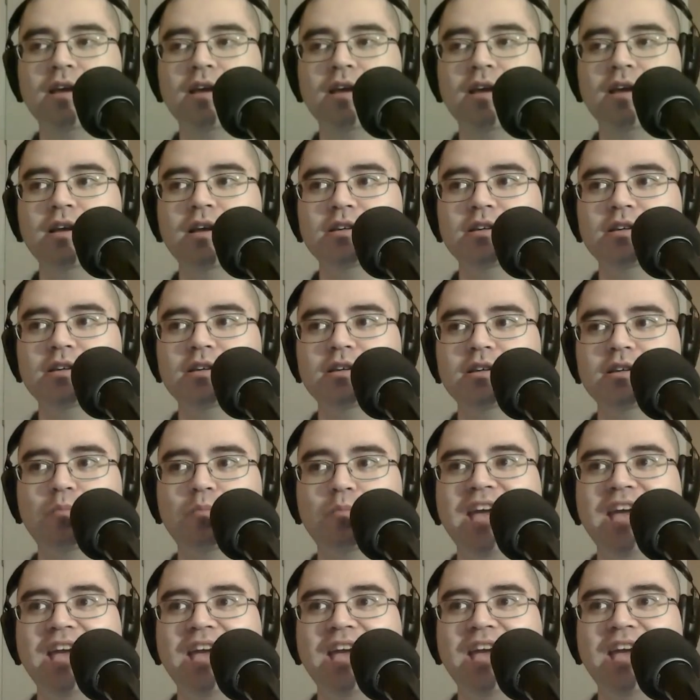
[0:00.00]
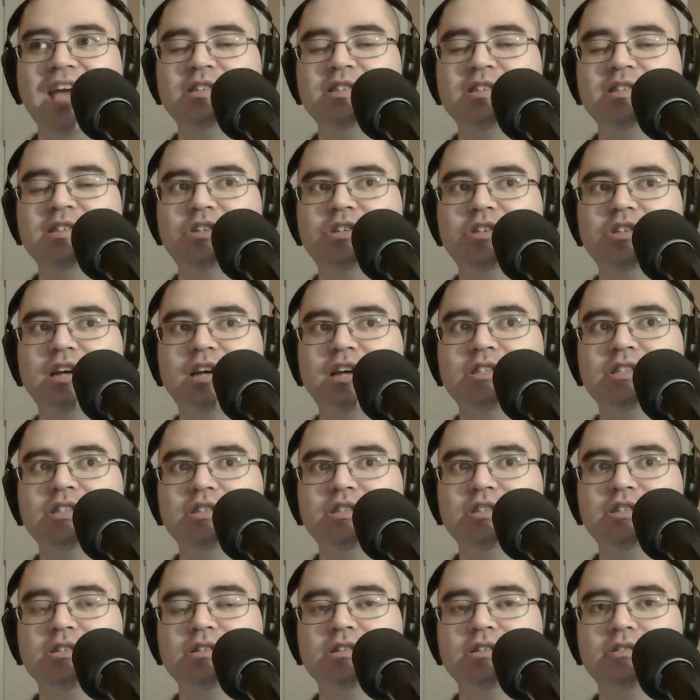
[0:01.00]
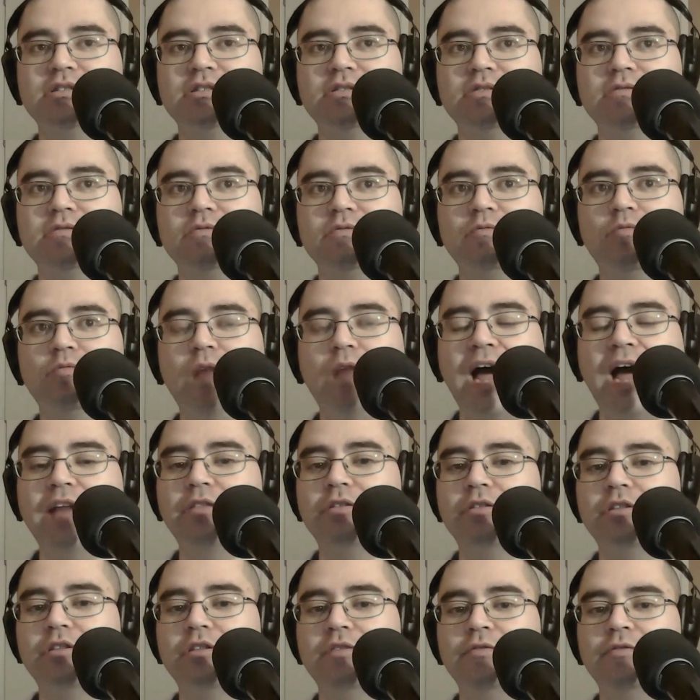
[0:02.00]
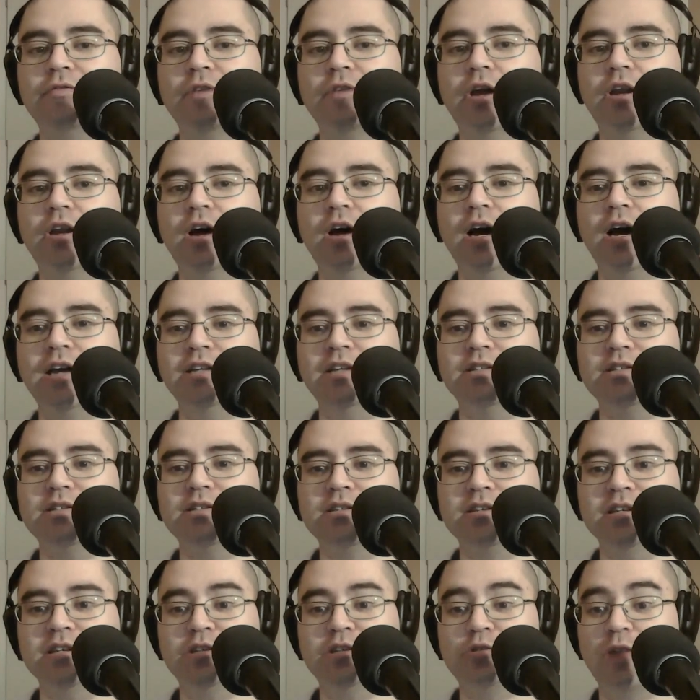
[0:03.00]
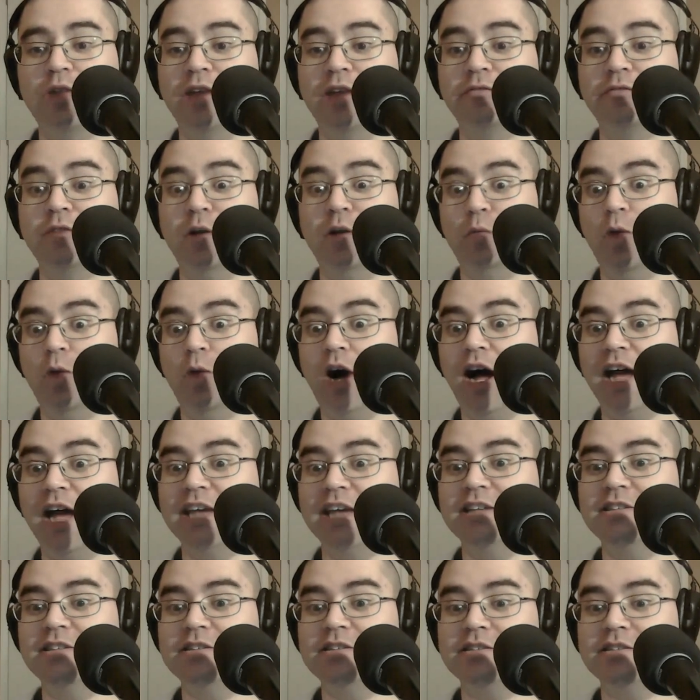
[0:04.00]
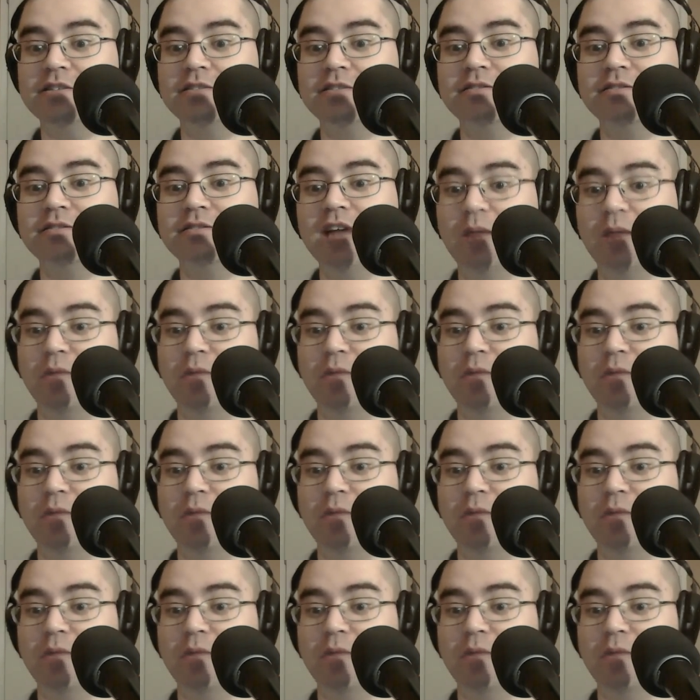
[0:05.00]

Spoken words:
So may I suggest, rather than front heights, he try front wides? I mean,